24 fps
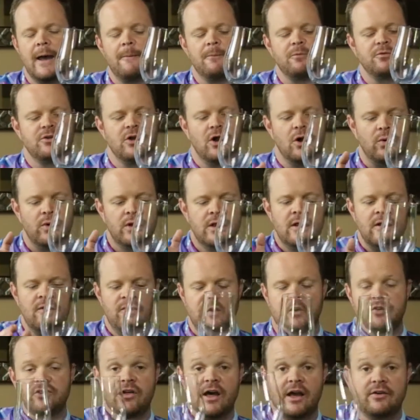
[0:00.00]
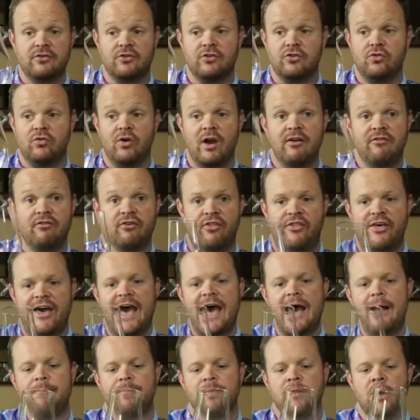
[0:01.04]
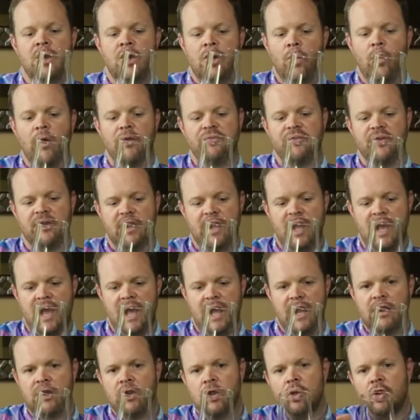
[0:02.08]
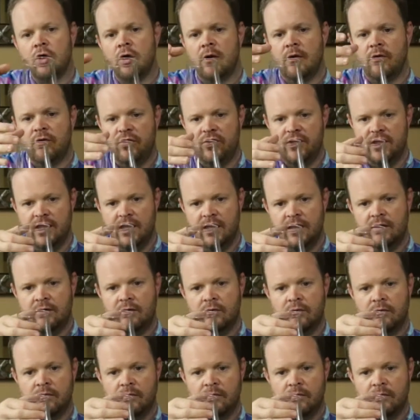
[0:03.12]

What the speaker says: So this glass is great for that. Once again, the